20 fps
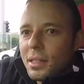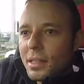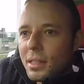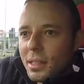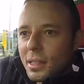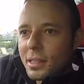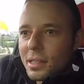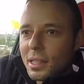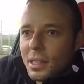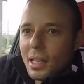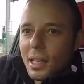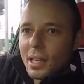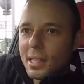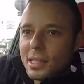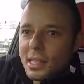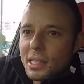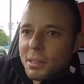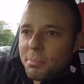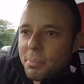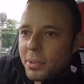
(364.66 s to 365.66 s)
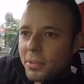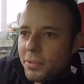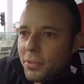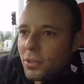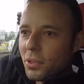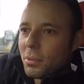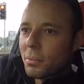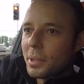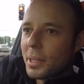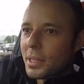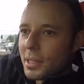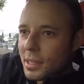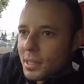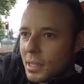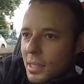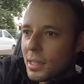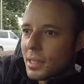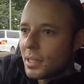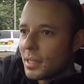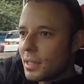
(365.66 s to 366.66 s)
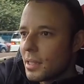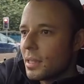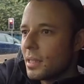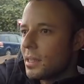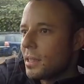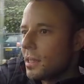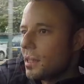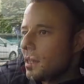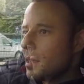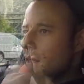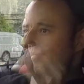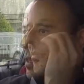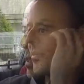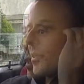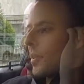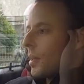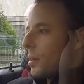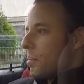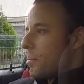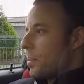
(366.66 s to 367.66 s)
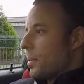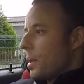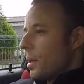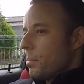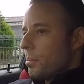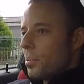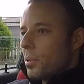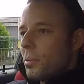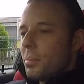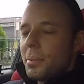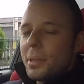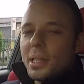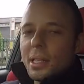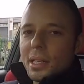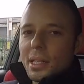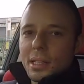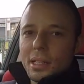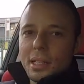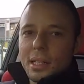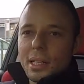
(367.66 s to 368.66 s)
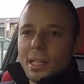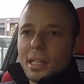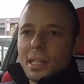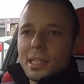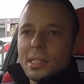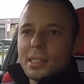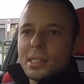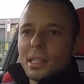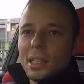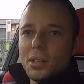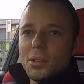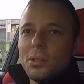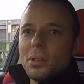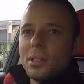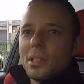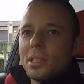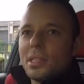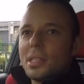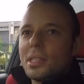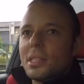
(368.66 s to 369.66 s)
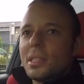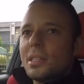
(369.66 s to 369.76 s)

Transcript: its last performance. I'll probably release the launch.